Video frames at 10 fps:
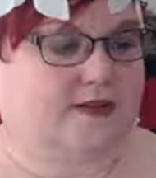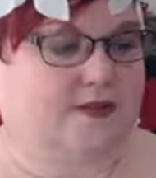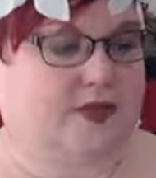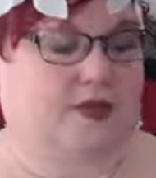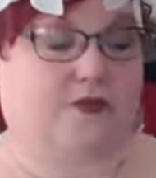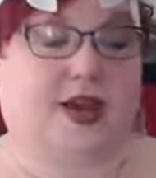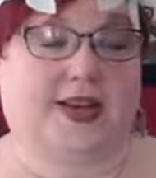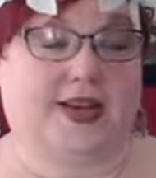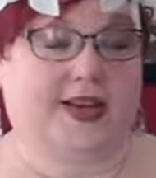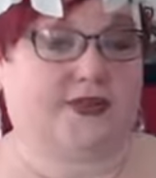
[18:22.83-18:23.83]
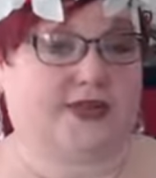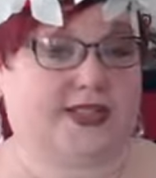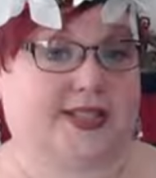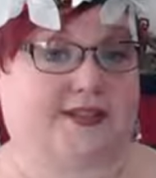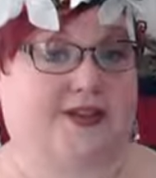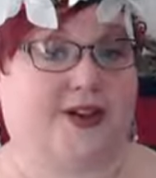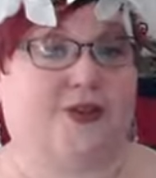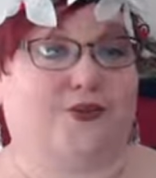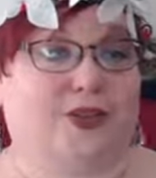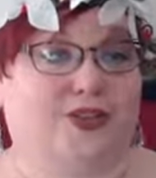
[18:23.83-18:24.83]
you find it interesting
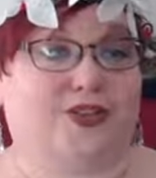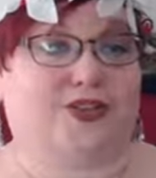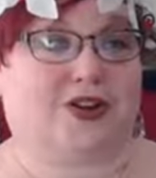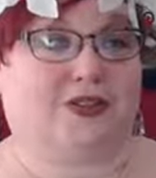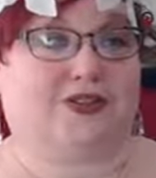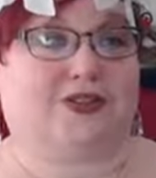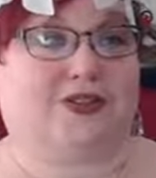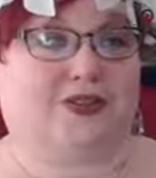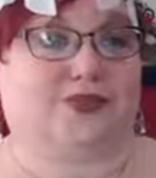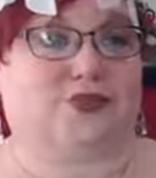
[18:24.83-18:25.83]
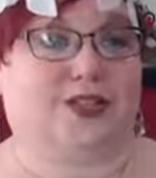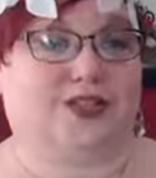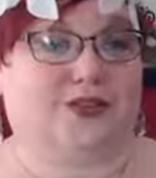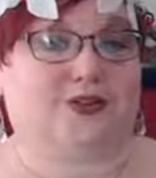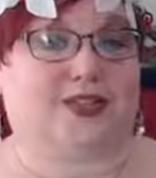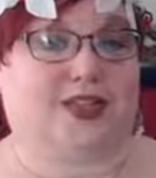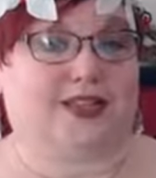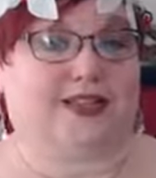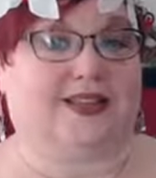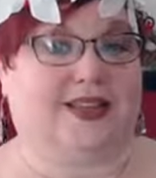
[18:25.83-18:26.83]
once you start
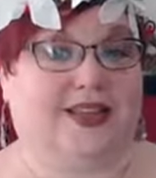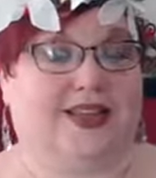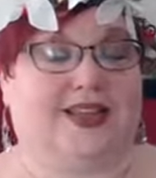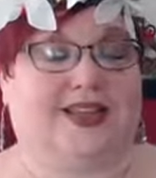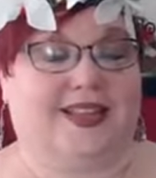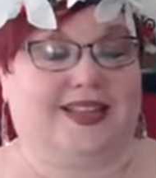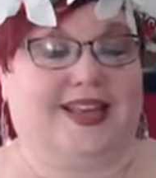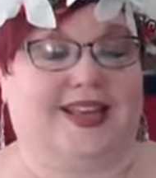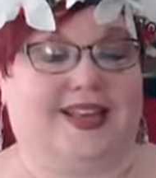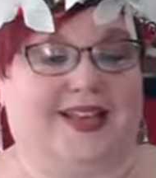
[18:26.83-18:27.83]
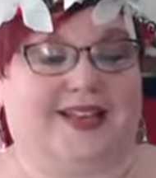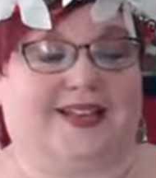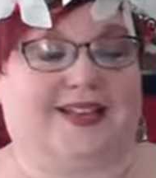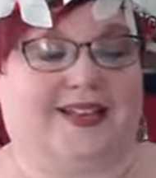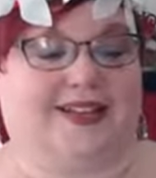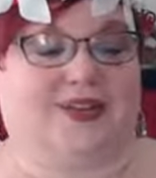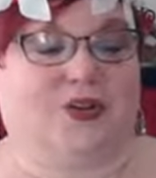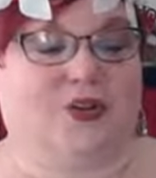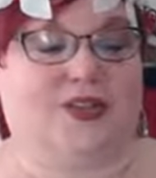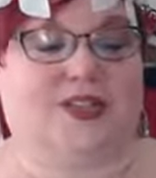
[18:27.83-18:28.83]
researching the
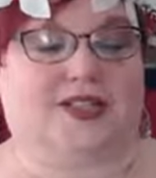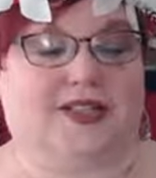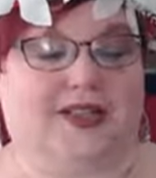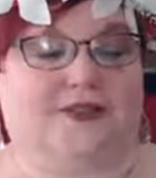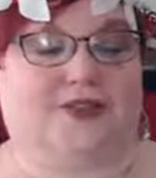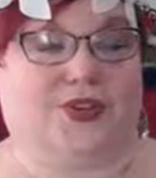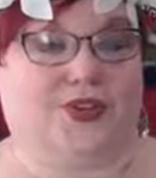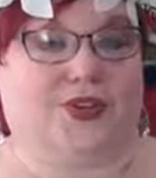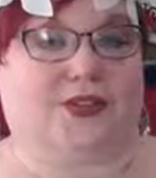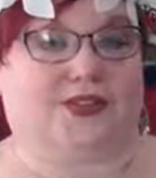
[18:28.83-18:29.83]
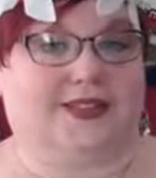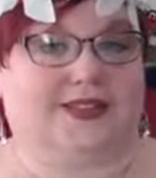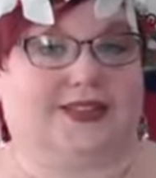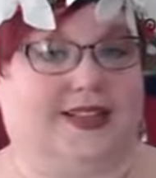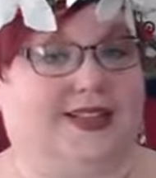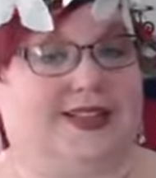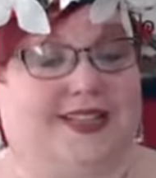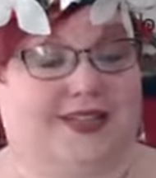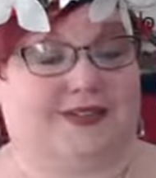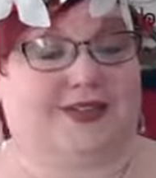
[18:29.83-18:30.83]
origin of Yule. It's
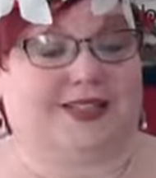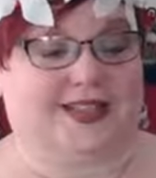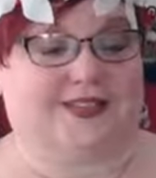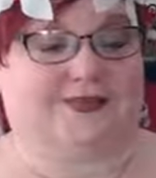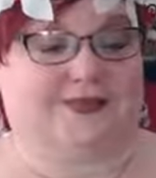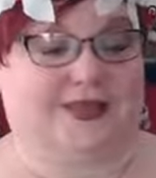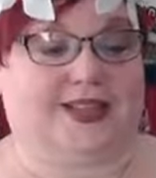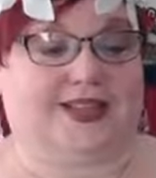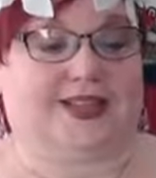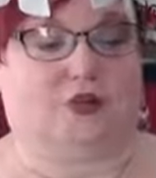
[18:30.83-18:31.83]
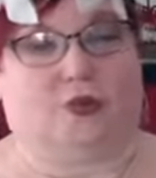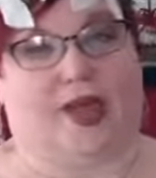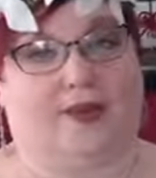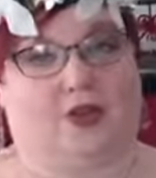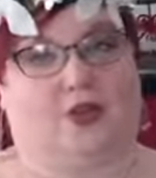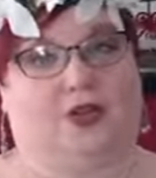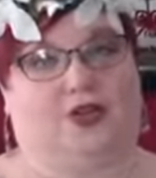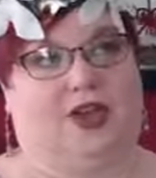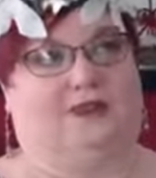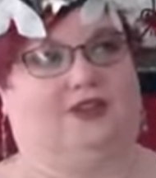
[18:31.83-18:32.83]
interesting. It's like a rabbit hole, and
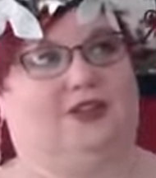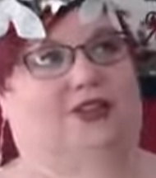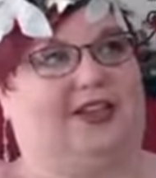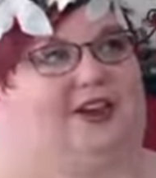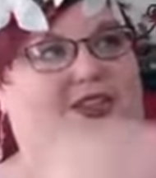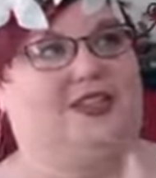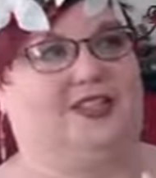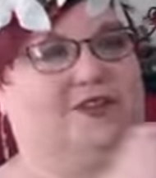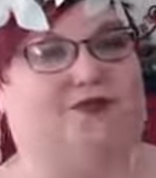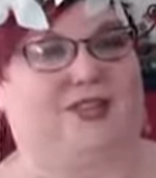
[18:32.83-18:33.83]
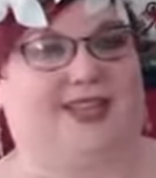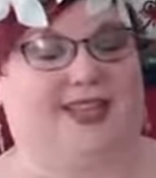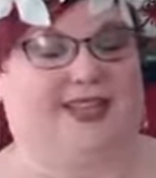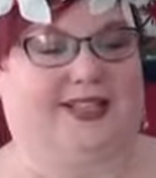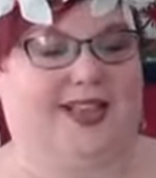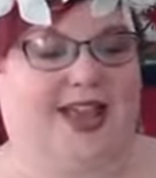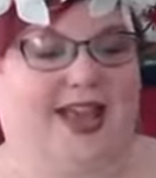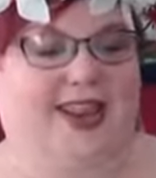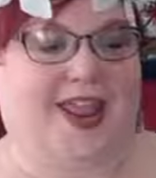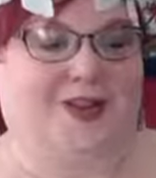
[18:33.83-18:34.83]
you have to look at all these different things
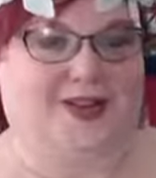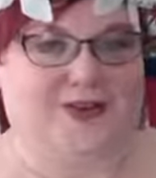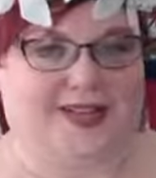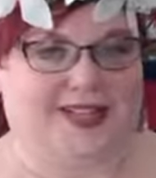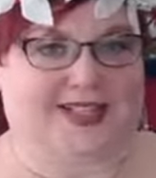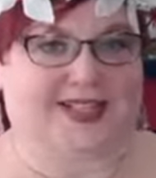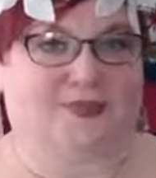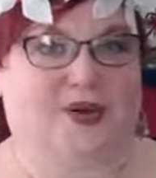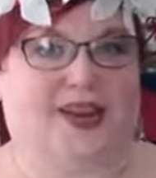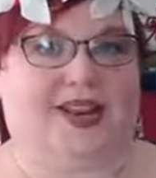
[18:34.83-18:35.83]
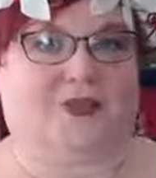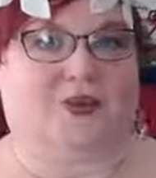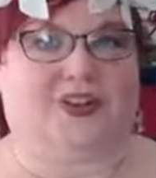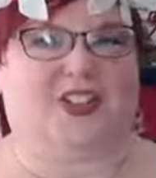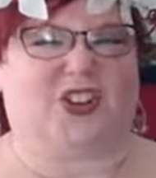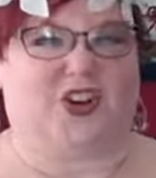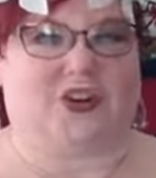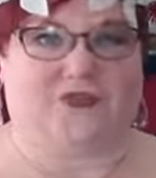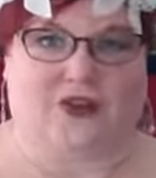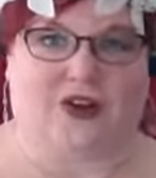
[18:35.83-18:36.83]
and how you want to celebrate it and where it
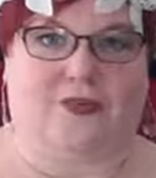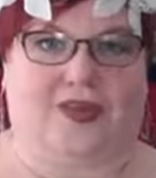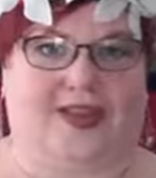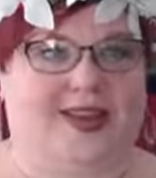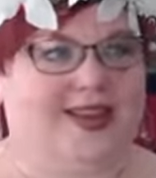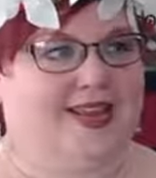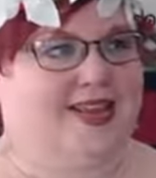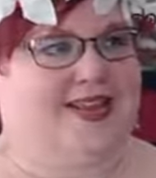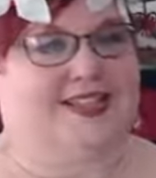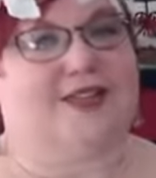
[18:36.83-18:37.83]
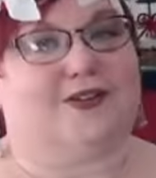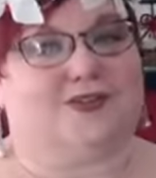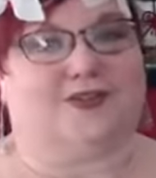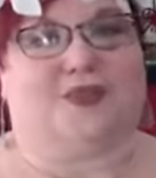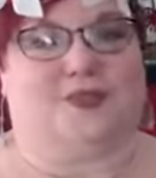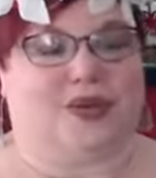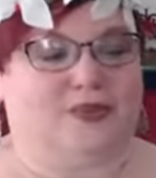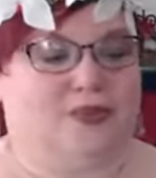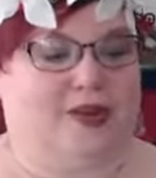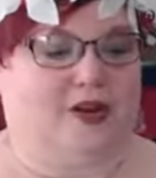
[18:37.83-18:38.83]
started from. And so be
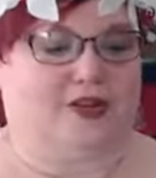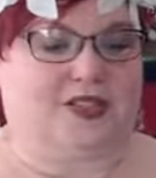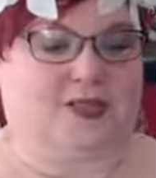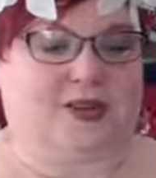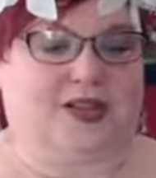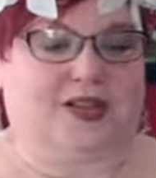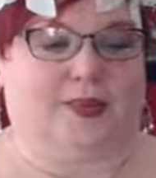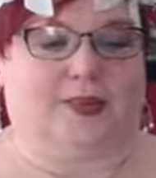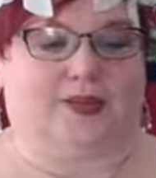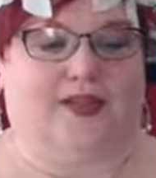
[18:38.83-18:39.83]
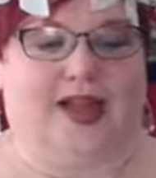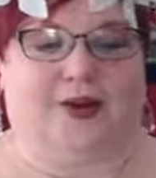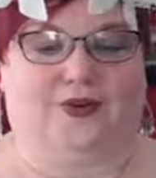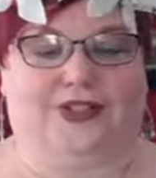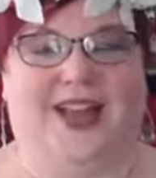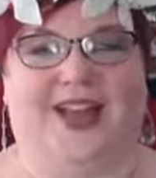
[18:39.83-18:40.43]
prepared to spend a couple of hours